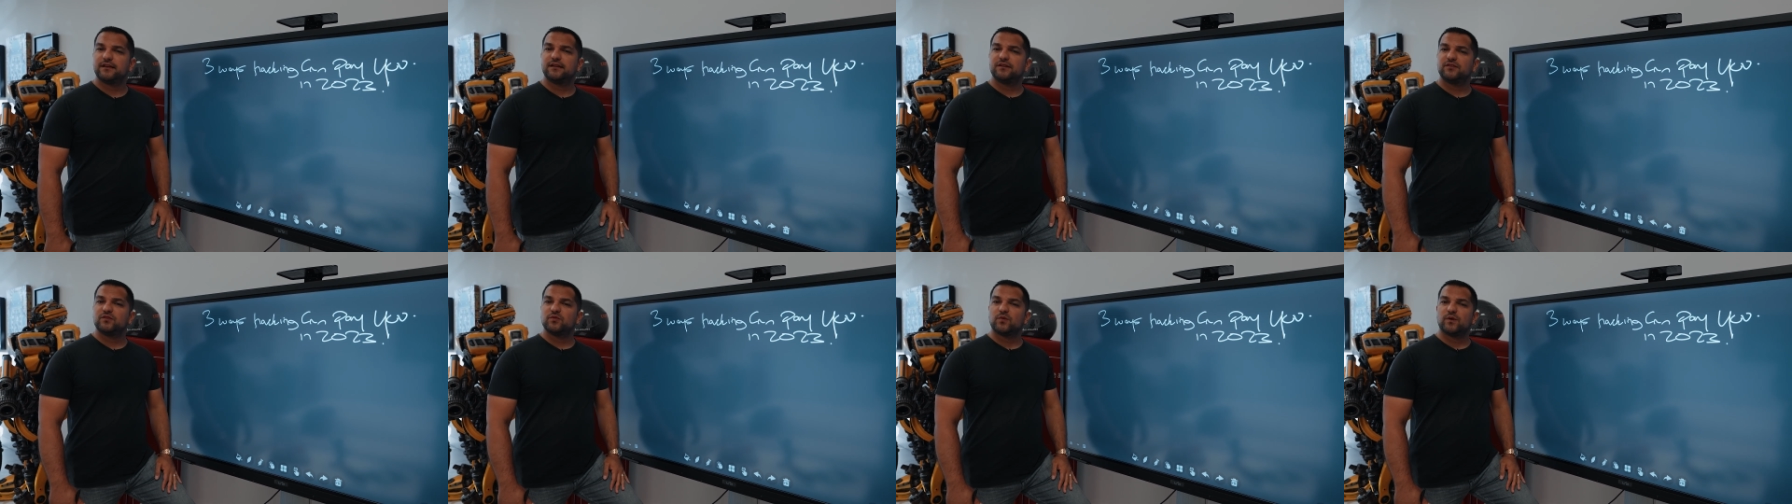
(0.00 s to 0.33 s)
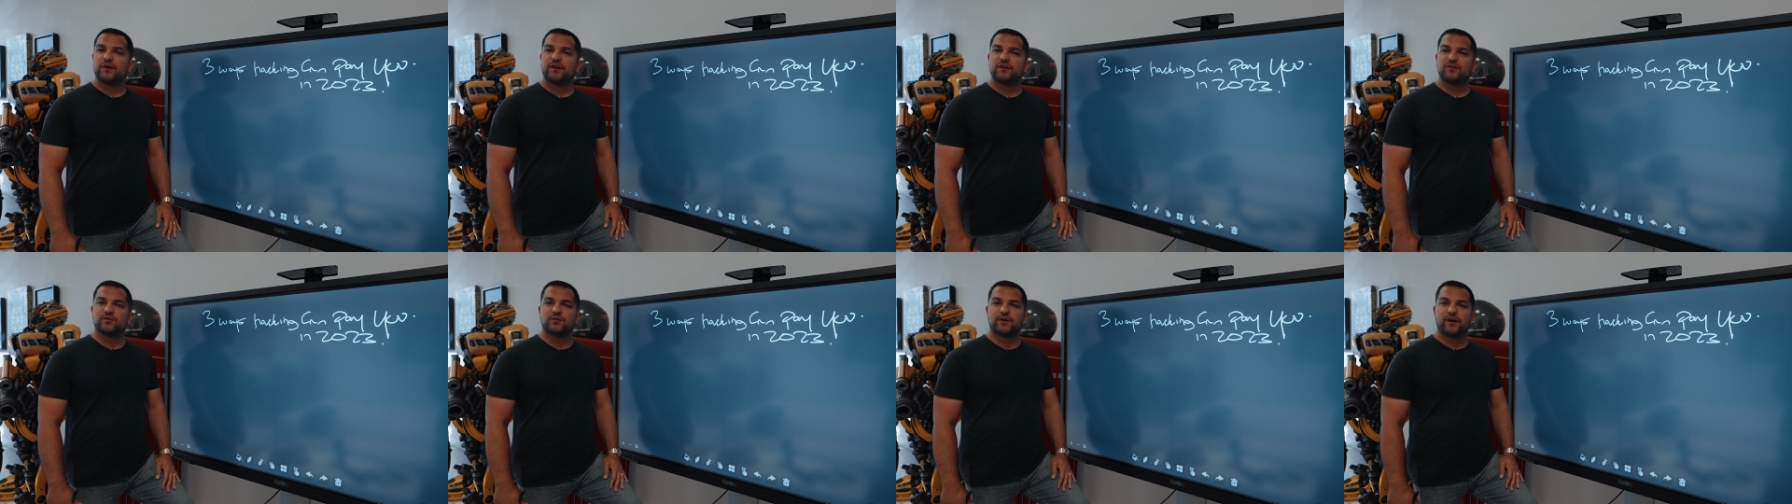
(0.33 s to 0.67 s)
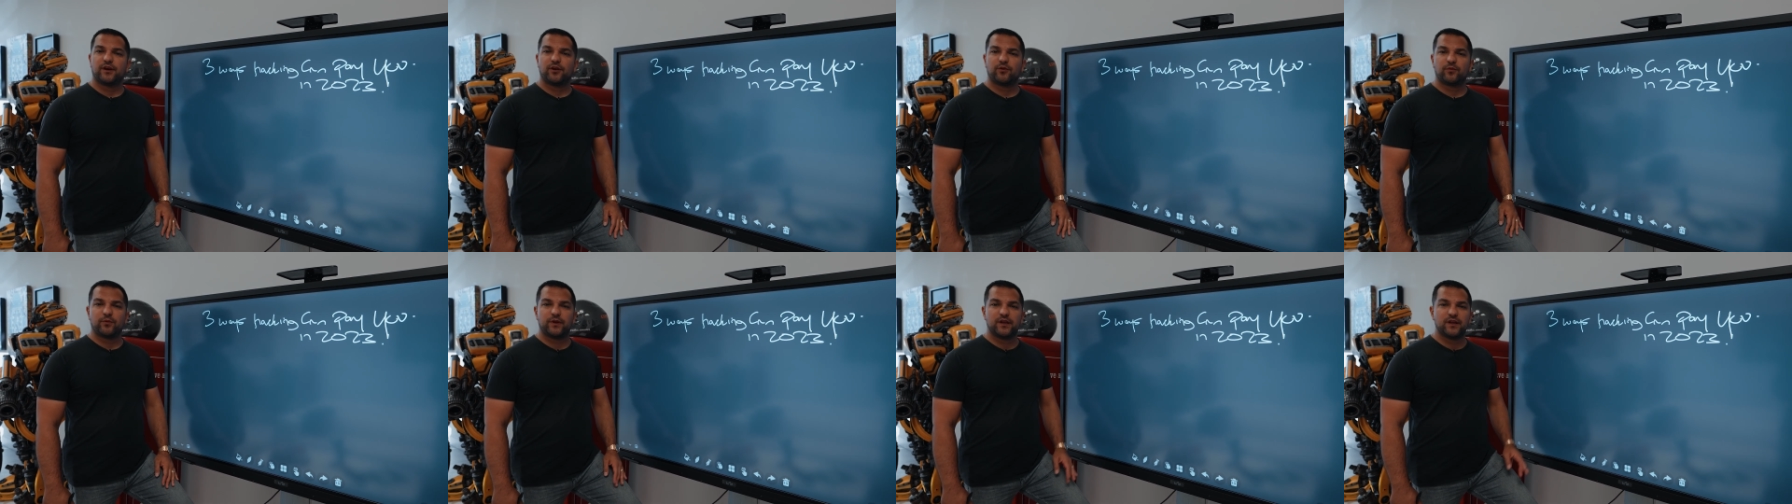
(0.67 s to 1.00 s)
in twenty
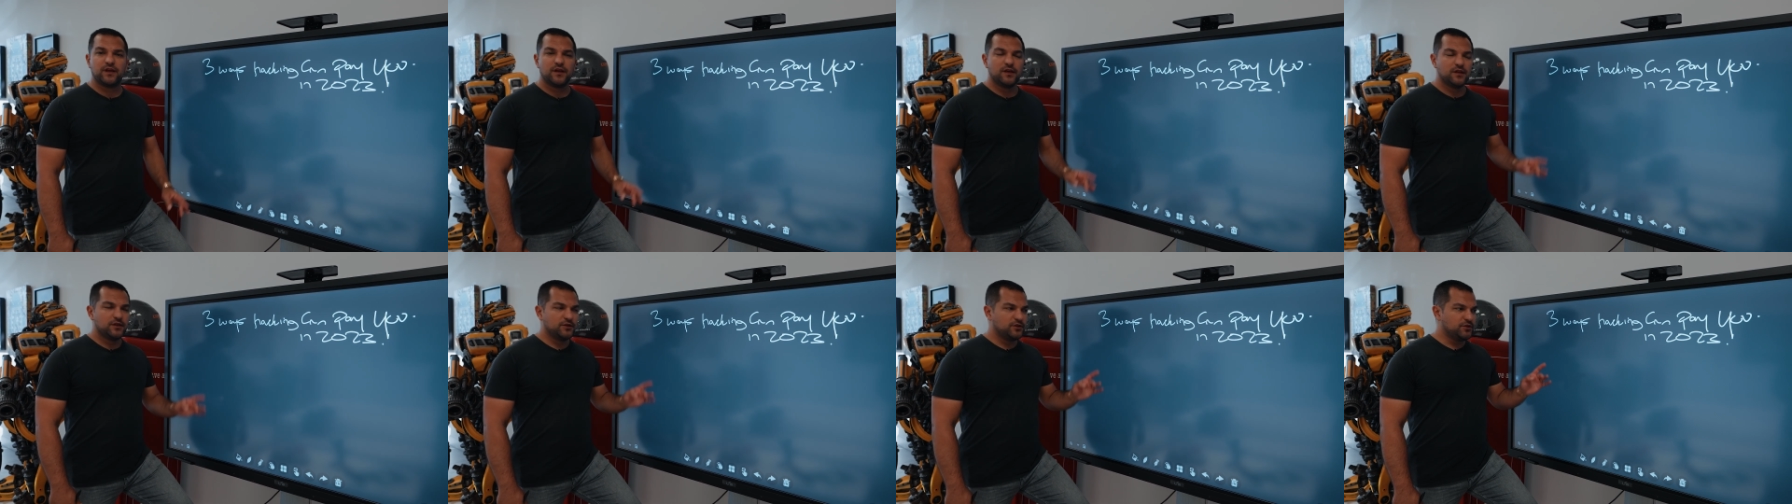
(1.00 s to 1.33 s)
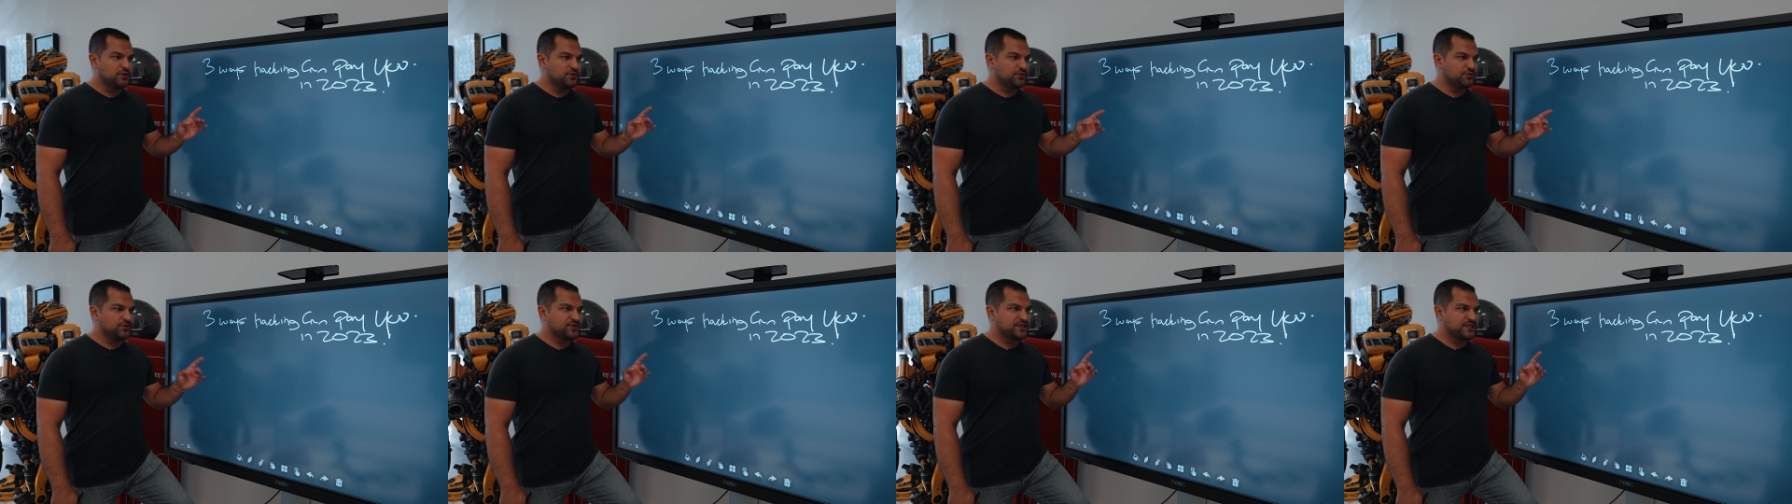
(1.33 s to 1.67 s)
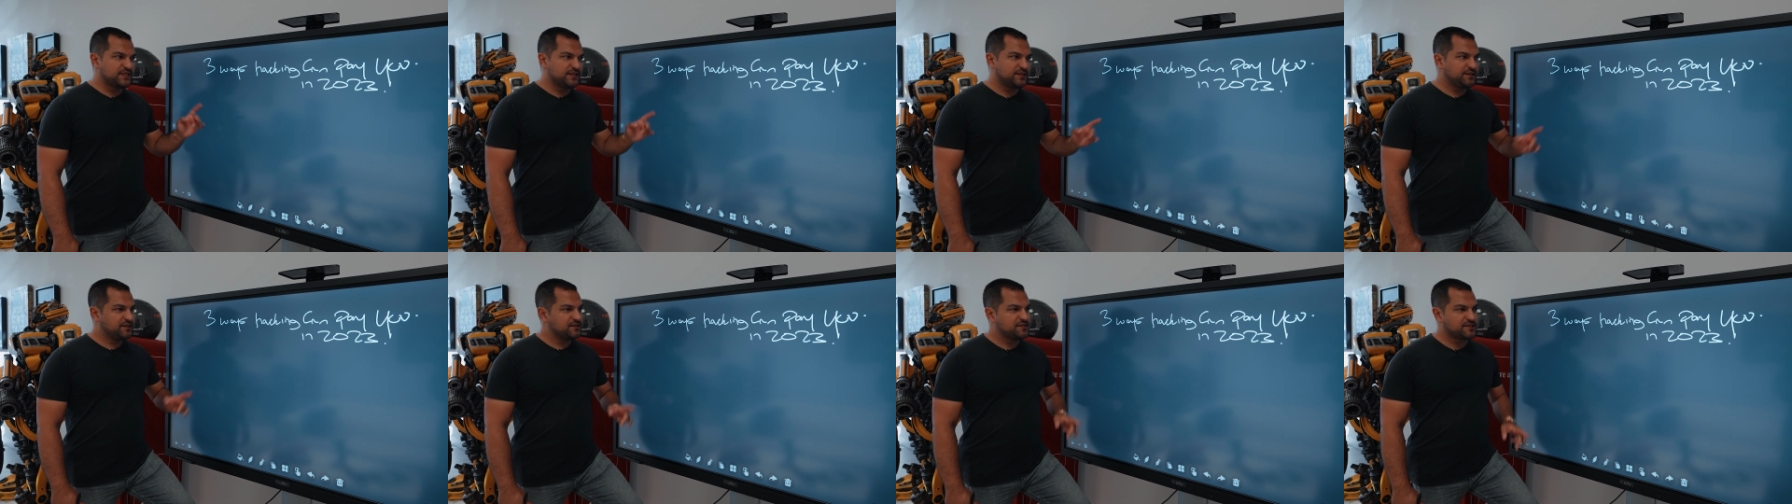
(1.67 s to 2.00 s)
twenty-three
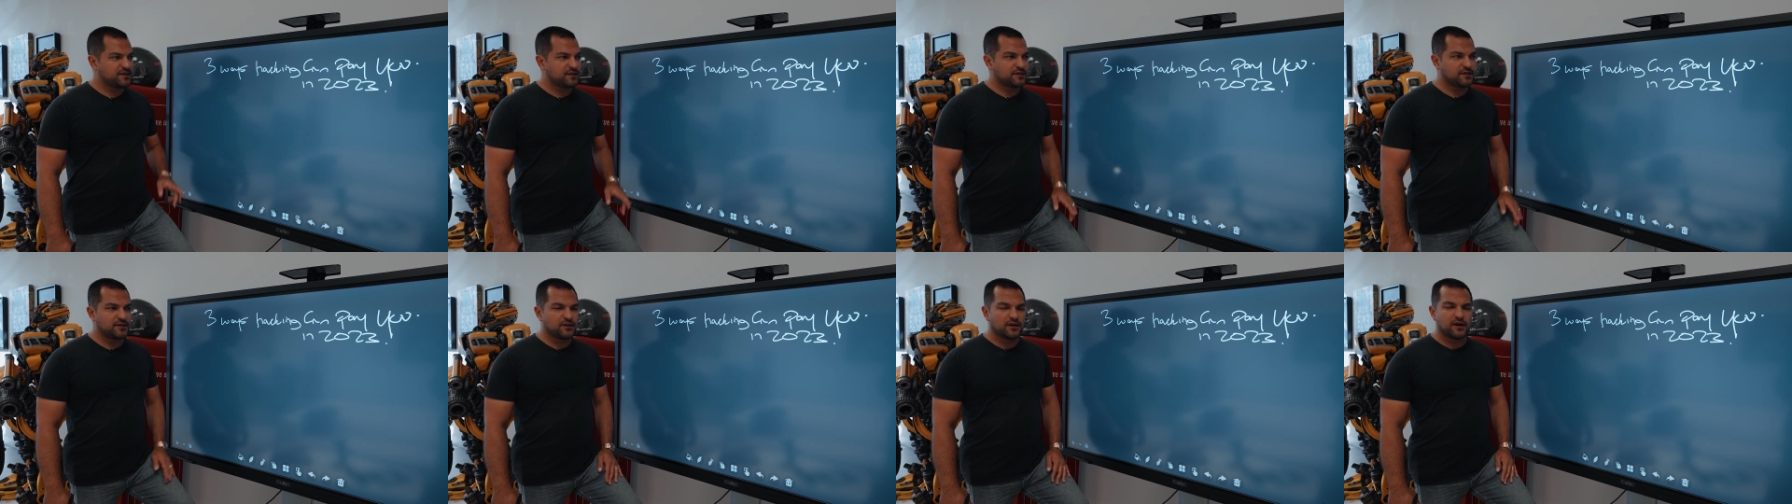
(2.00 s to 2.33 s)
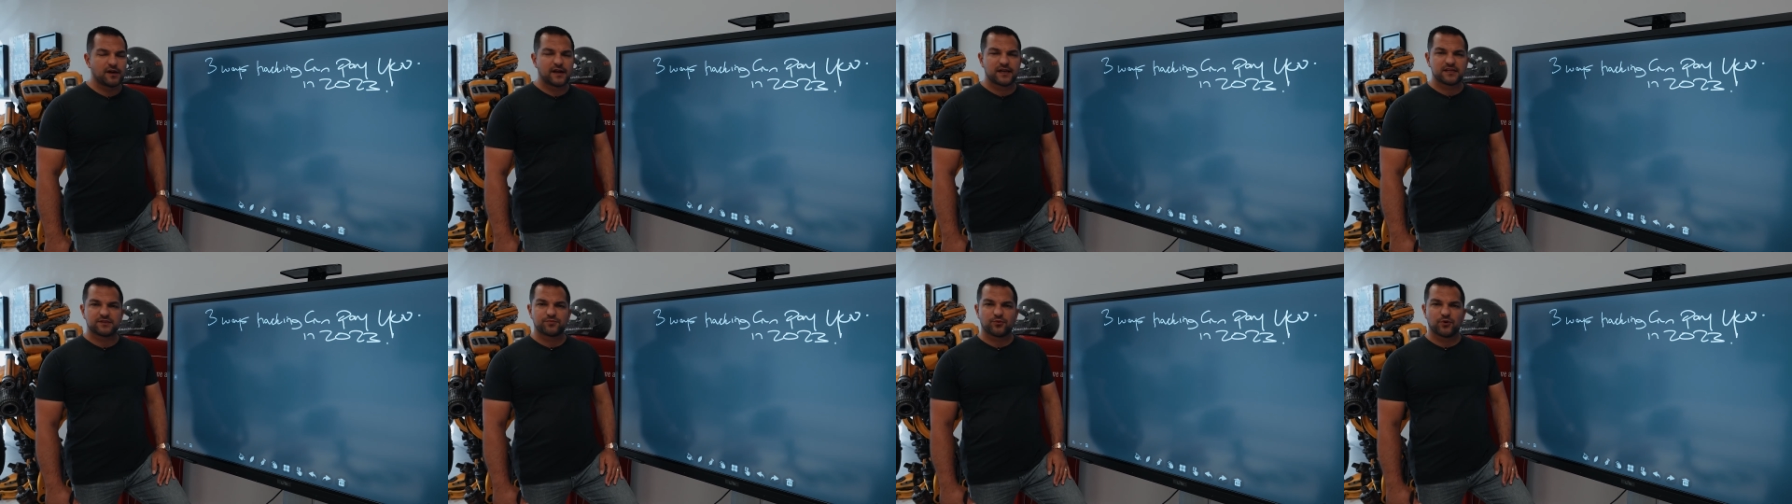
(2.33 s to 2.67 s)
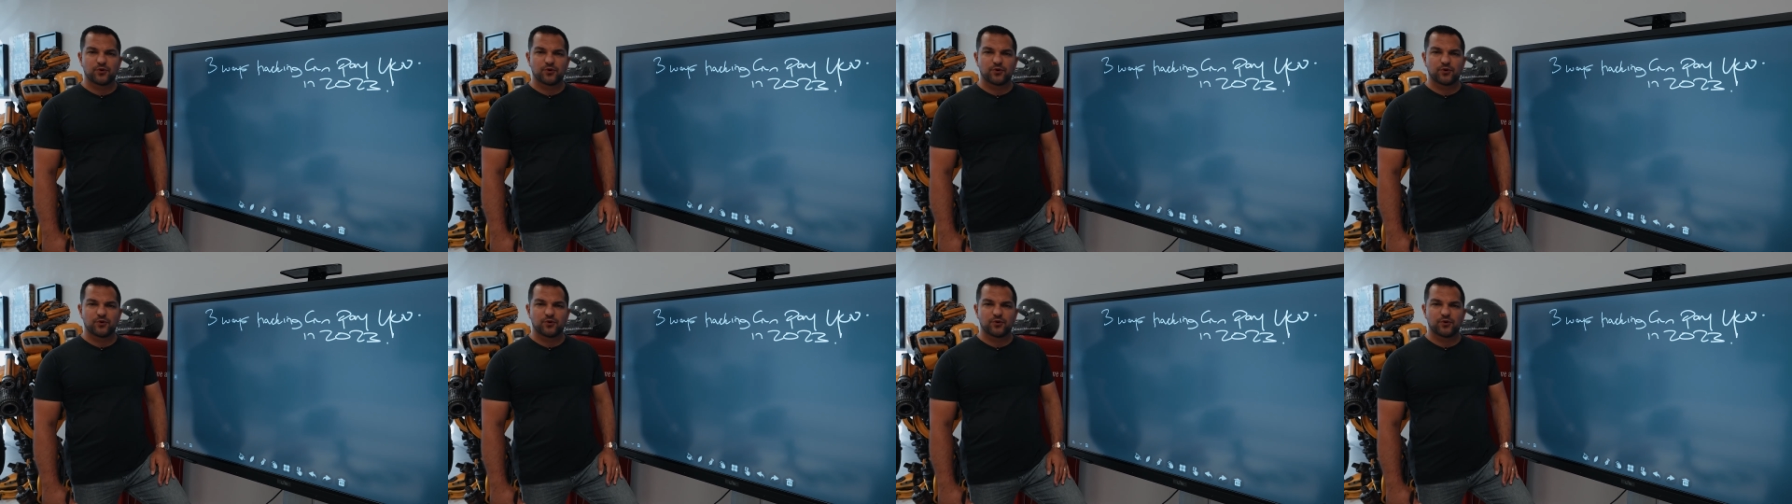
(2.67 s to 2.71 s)
using the Exotic Car Hacks